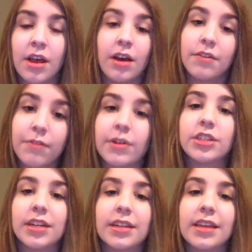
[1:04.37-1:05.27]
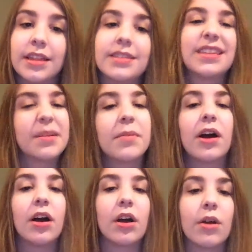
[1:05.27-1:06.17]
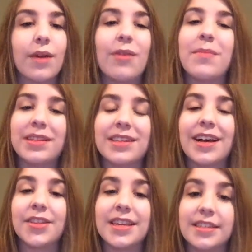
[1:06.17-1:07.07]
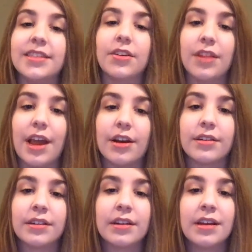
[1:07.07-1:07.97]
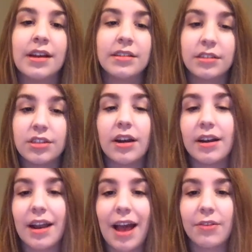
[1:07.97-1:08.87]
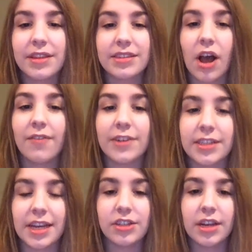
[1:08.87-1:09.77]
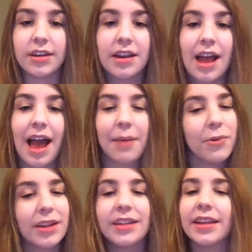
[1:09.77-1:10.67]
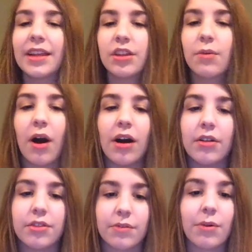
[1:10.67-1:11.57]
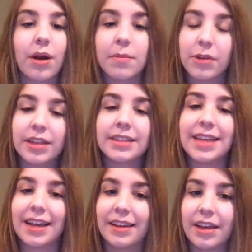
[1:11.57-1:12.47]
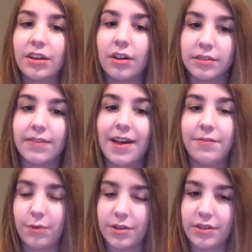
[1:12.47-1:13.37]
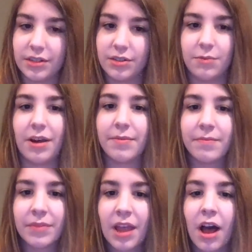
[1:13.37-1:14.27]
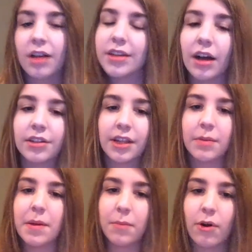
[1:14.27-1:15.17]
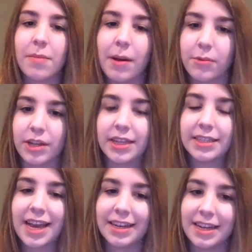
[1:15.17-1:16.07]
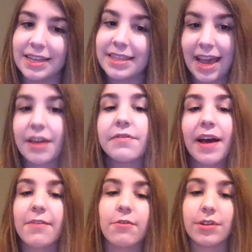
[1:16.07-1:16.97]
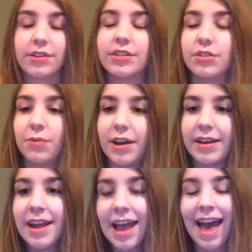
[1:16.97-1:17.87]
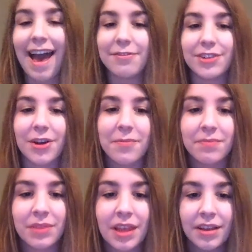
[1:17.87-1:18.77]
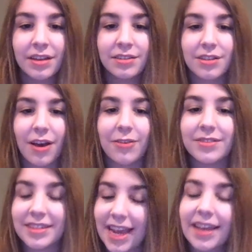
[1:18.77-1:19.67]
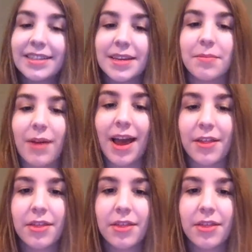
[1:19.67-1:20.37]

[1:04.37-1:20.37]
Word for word: Unfortunately, the stigma around mental health is still there. To start out this conversation, I'm going to lead you all through a breathing technique called 54321. I'll talk a little bit more about breathing techniques and 54321 after. So, take a deep breath.